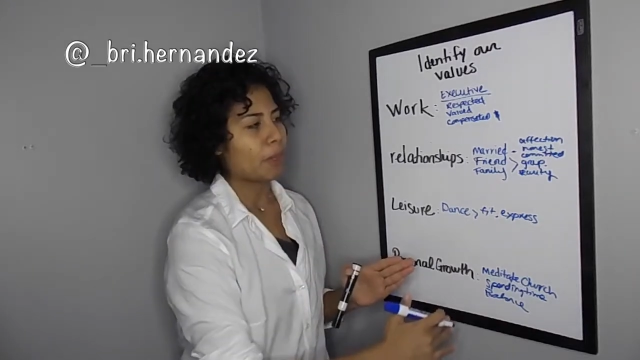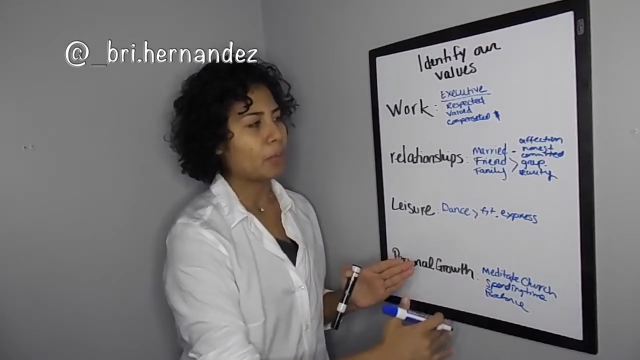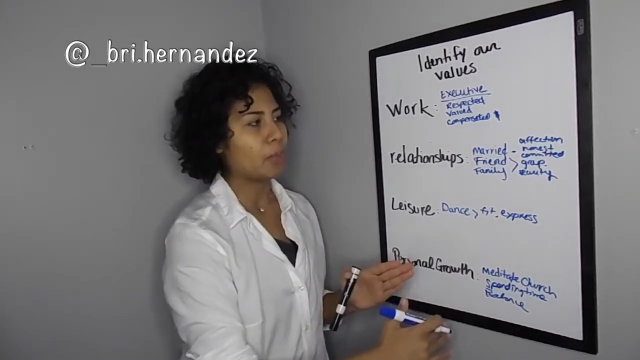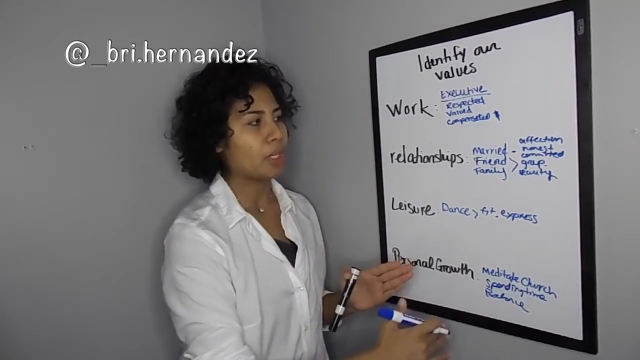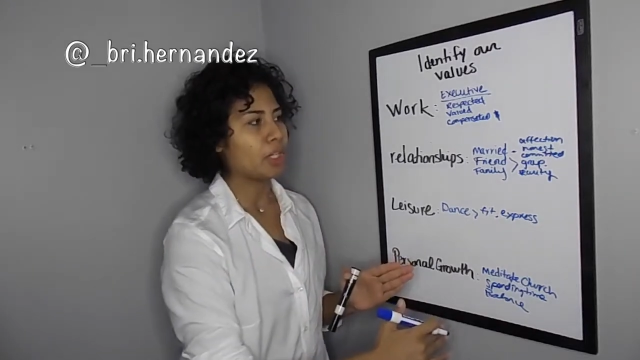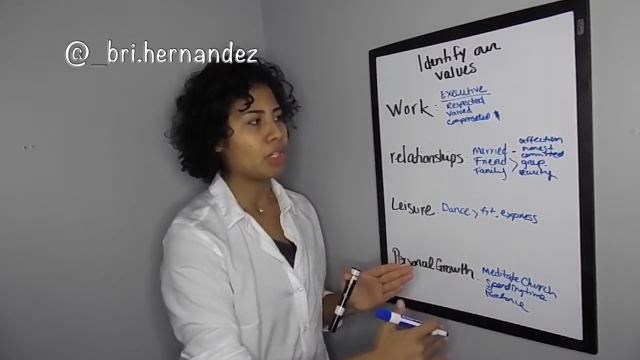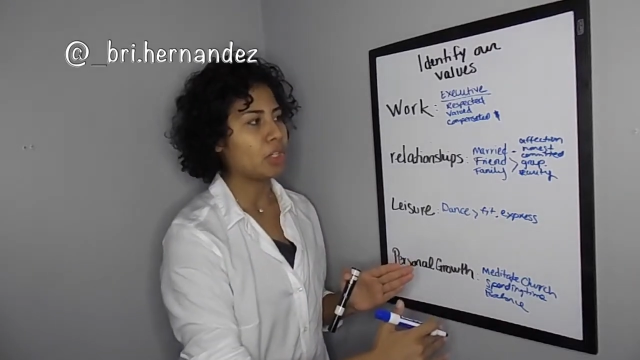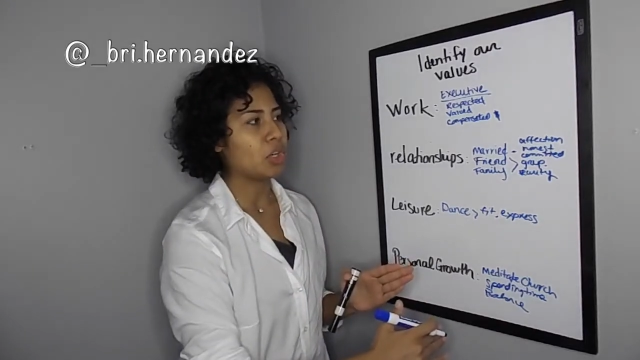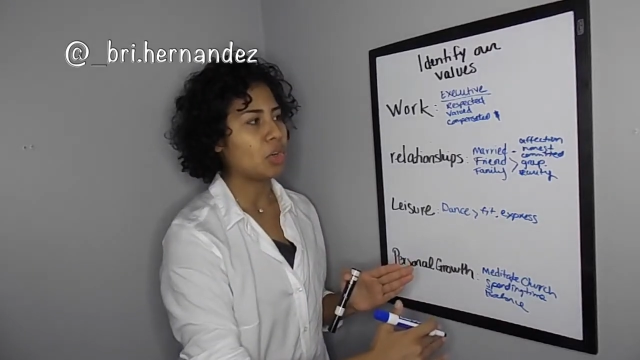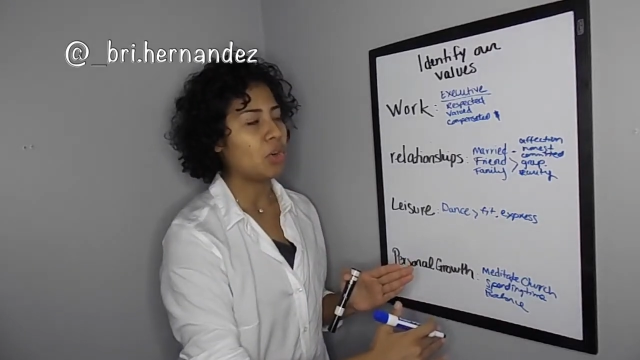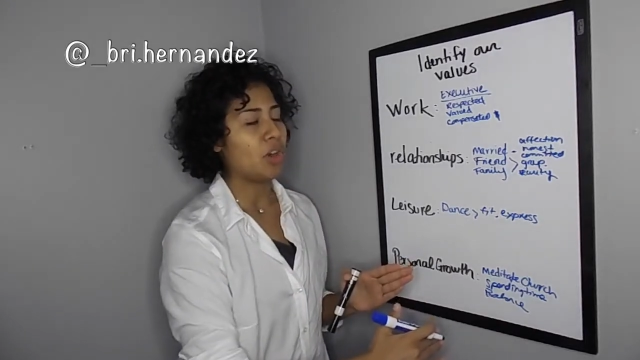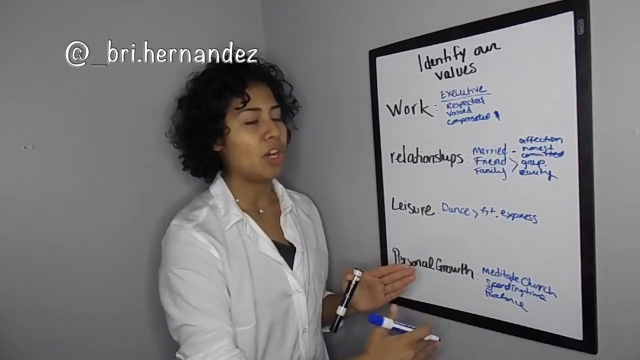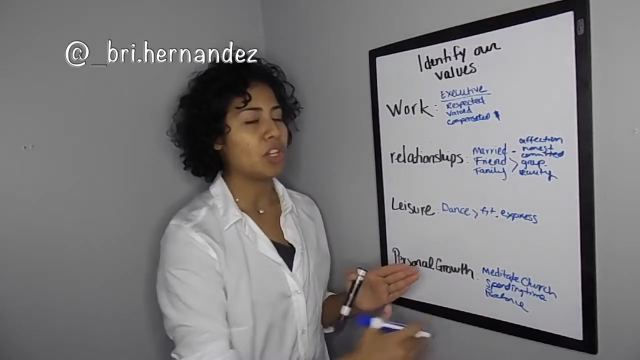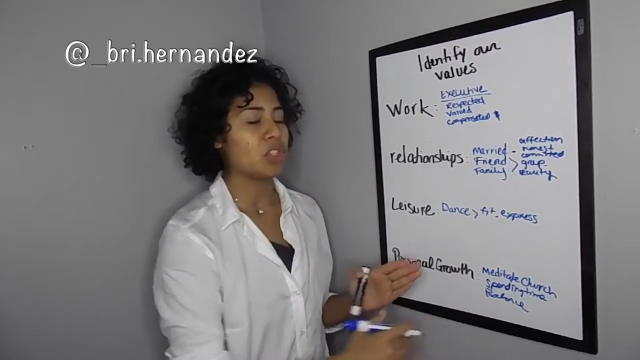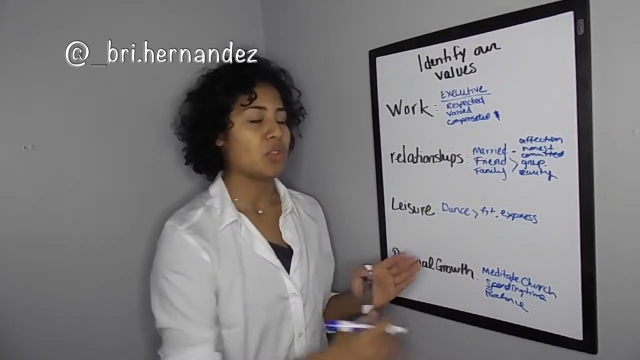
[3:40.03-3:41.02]
We're going to go
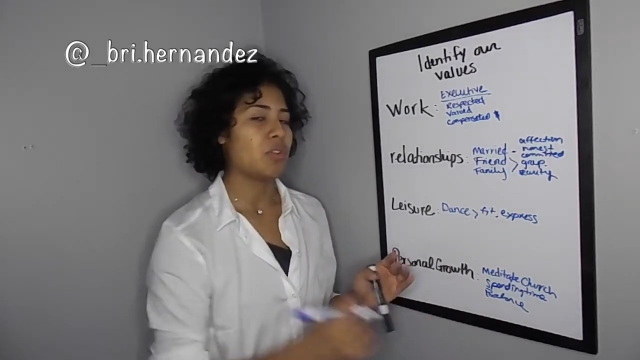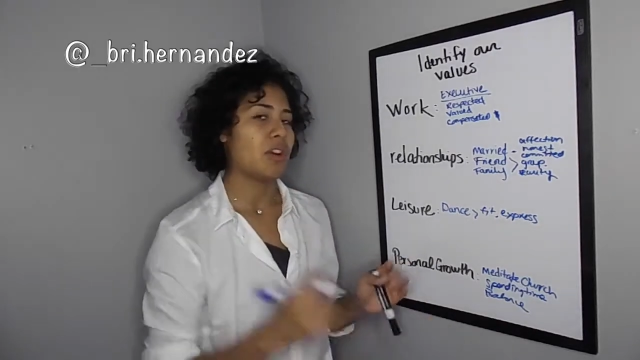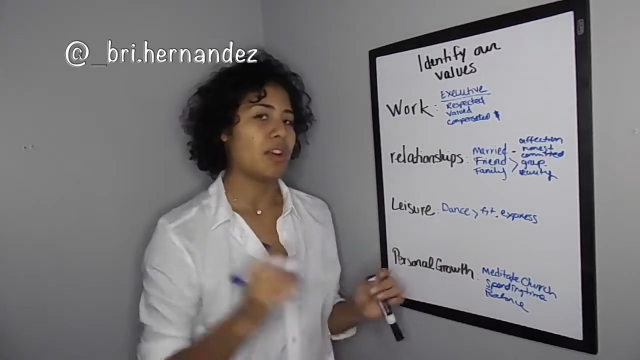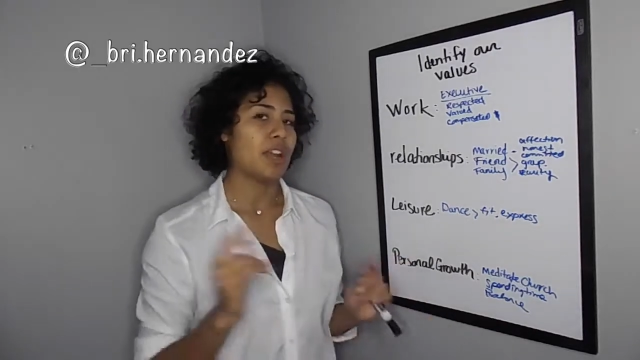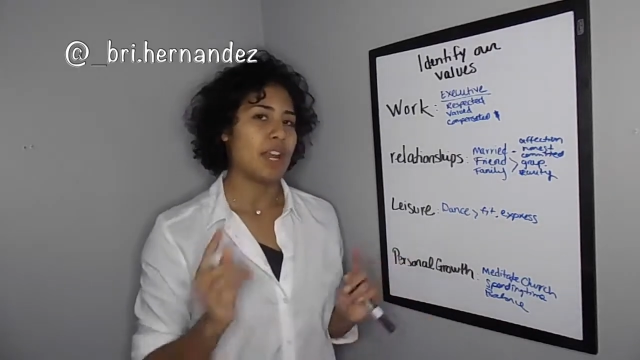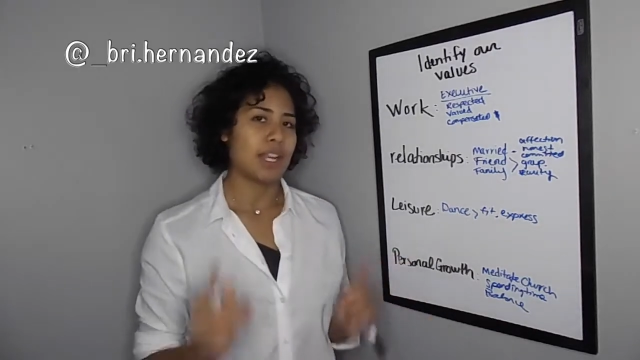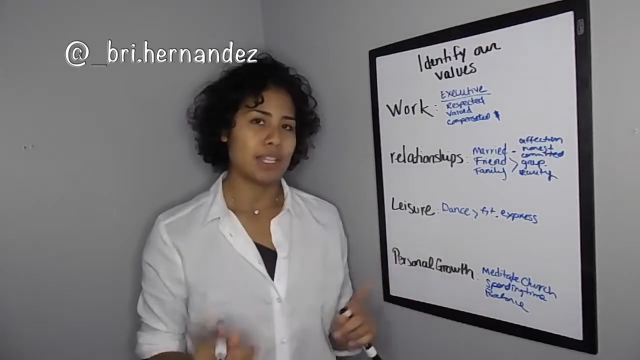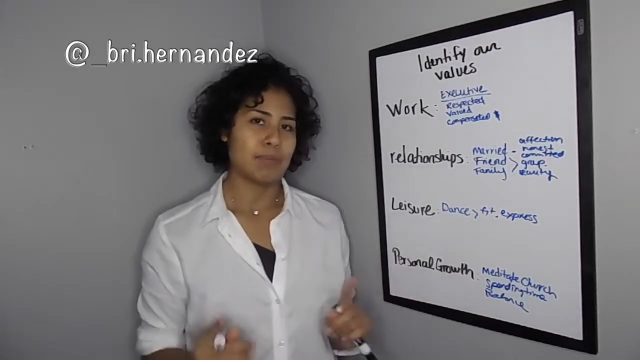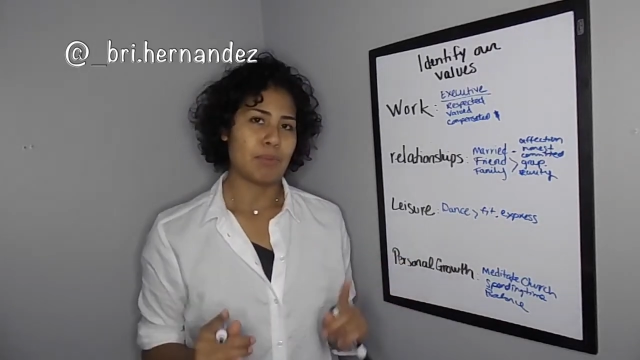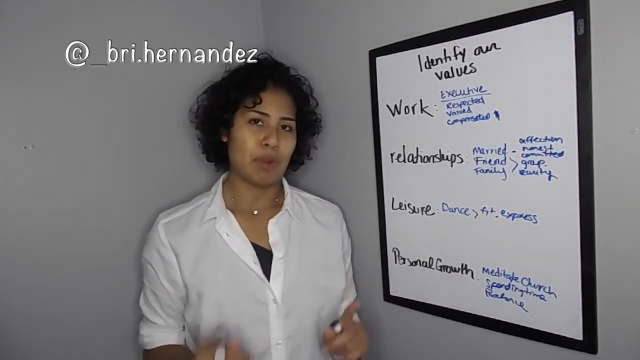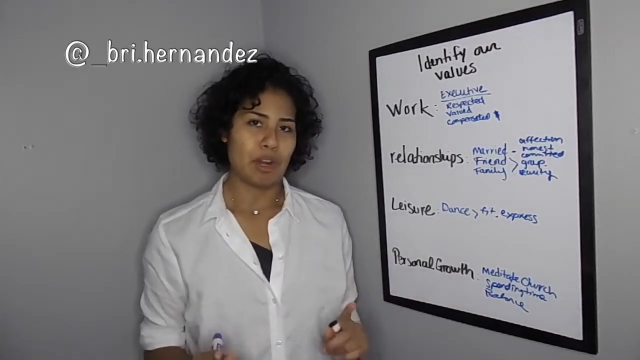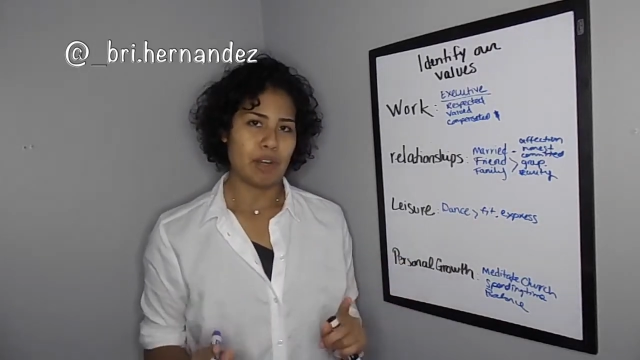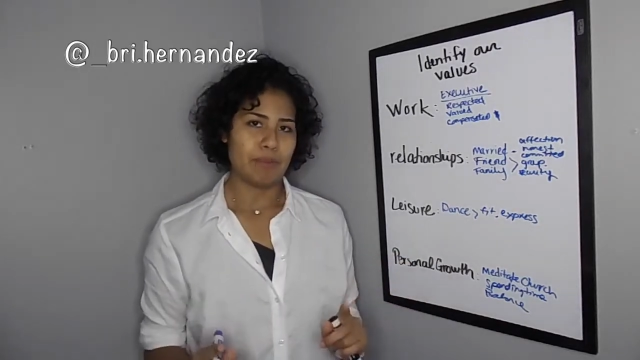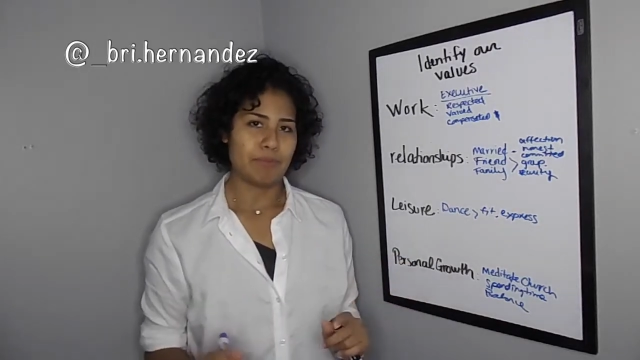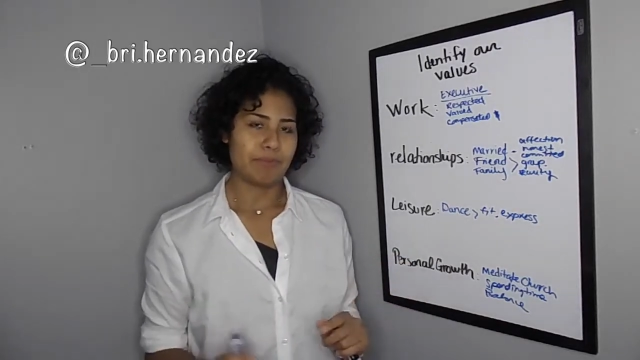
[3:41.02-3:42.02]
on to our next
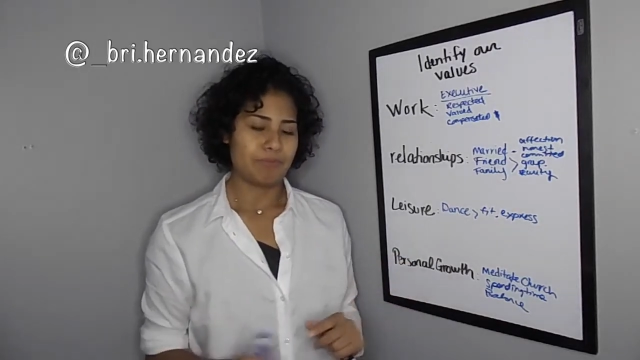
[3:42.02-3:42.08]
part.